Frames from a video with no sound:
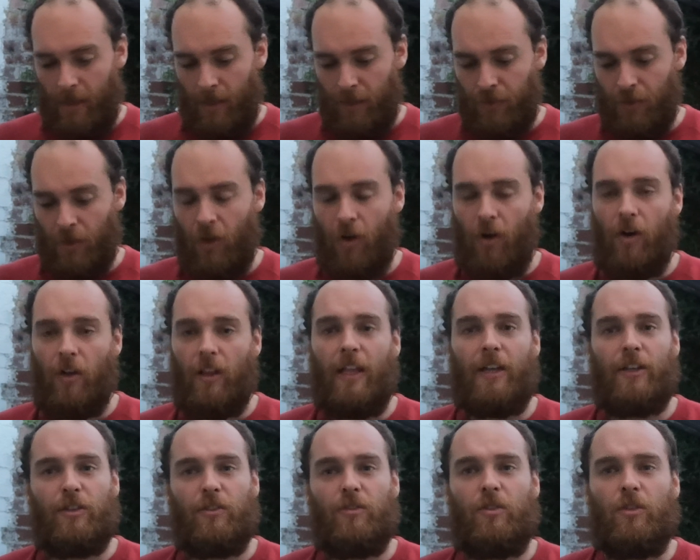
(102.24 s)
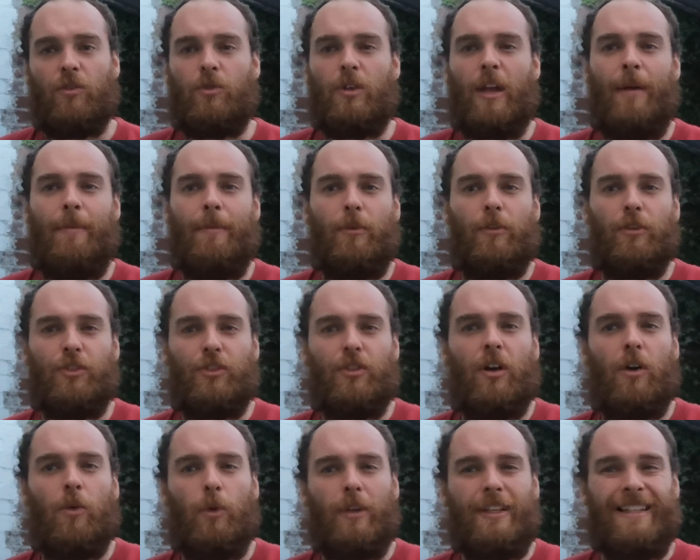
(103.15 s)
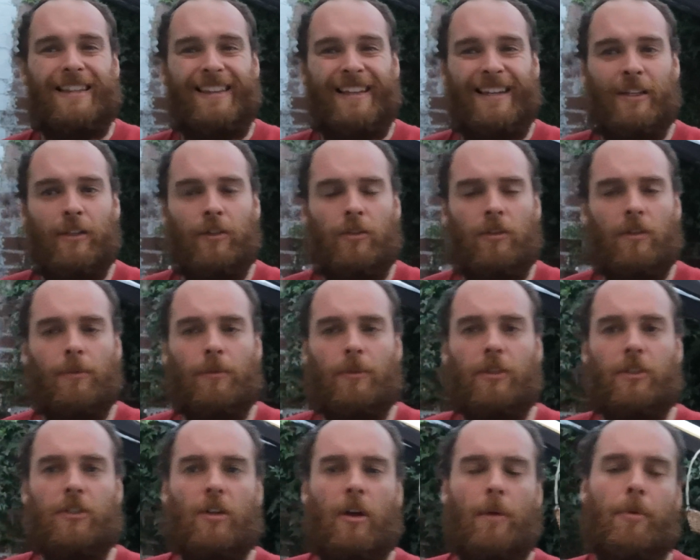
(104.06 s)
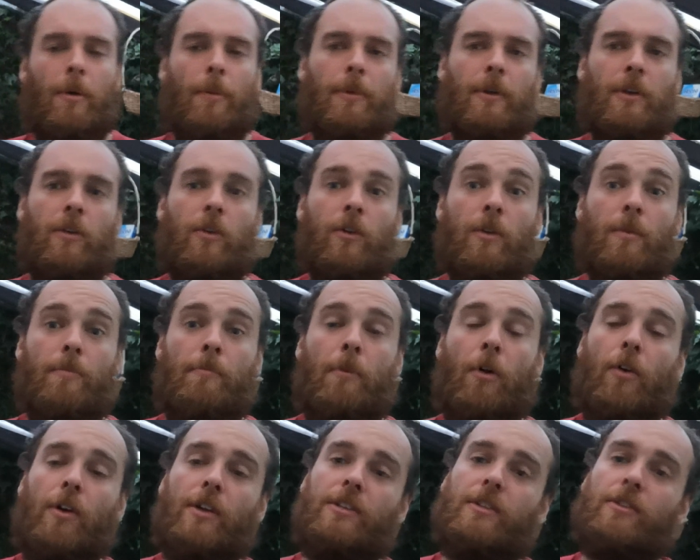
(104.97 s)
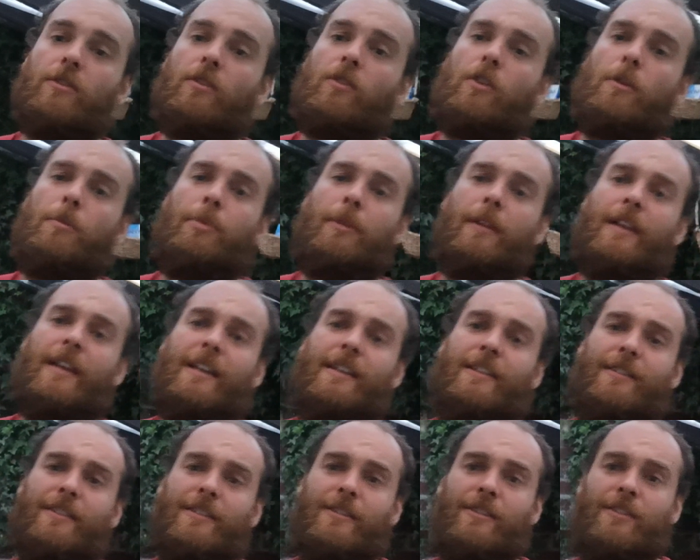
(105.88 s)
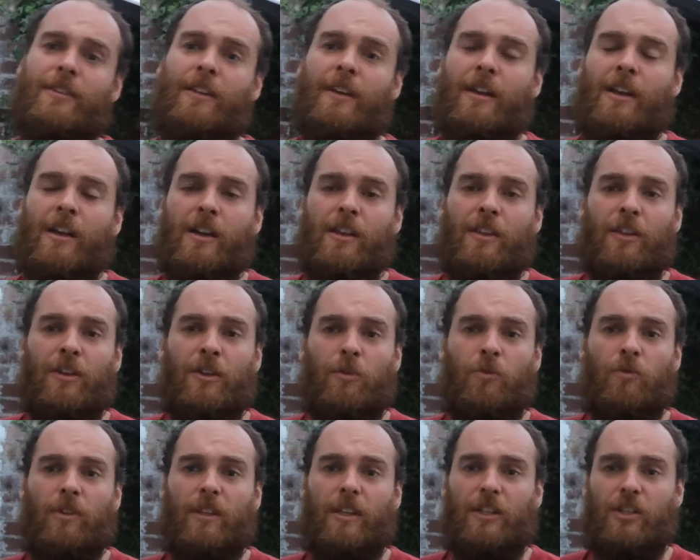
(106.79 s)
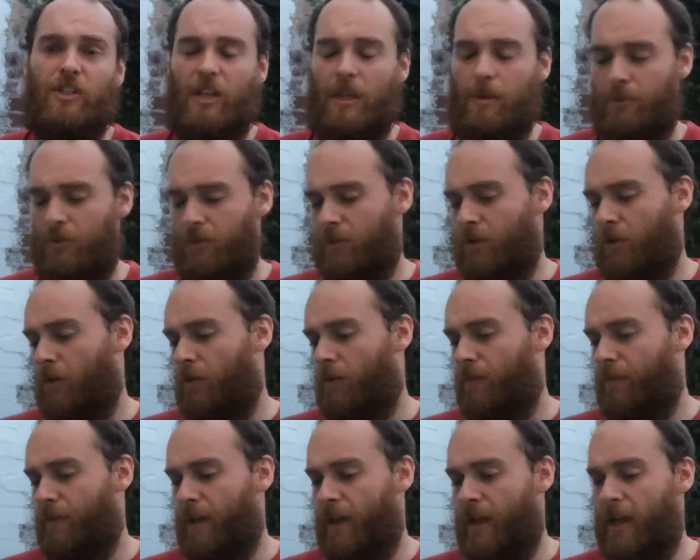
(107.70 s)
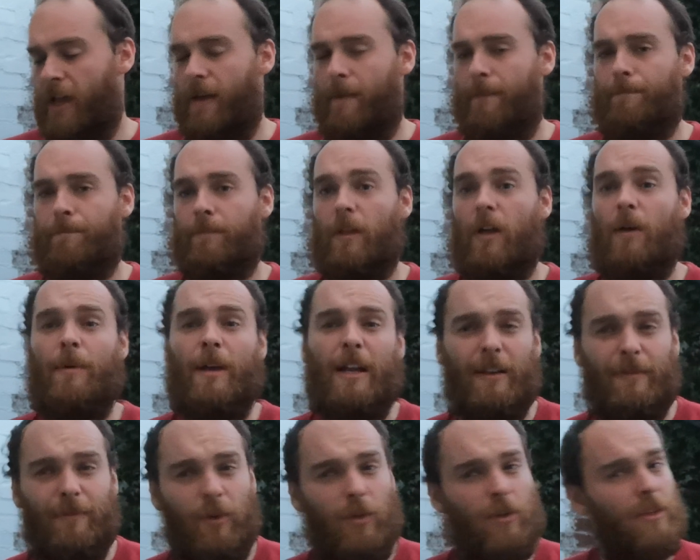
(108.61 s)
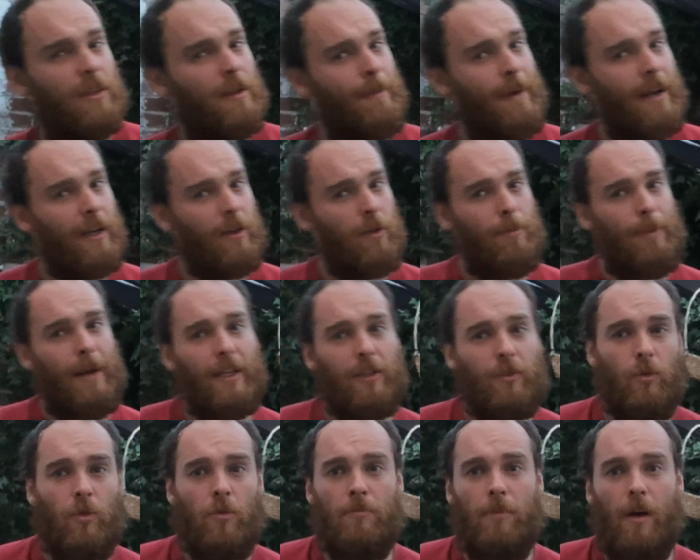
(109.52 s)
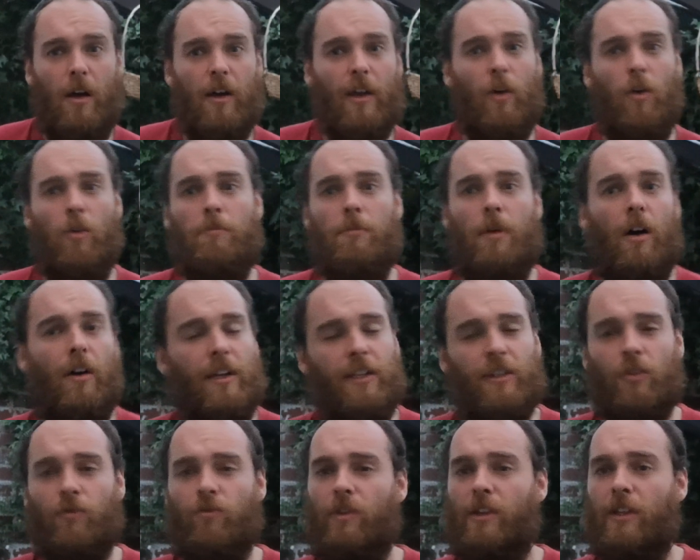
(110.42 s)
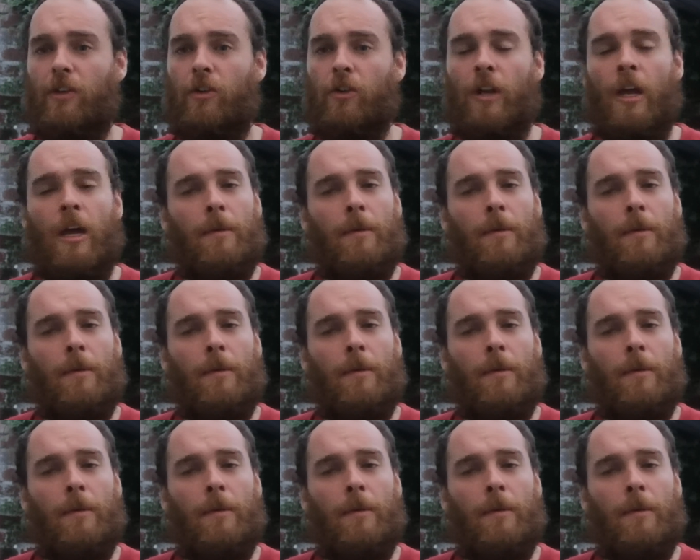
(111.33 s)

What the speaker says: So I'm going to start going to Lidl. I'm going to start probably going to Morrison's or other places. They do really cheap stuff. I might go back to Home Bargains. Home Bargains is really good.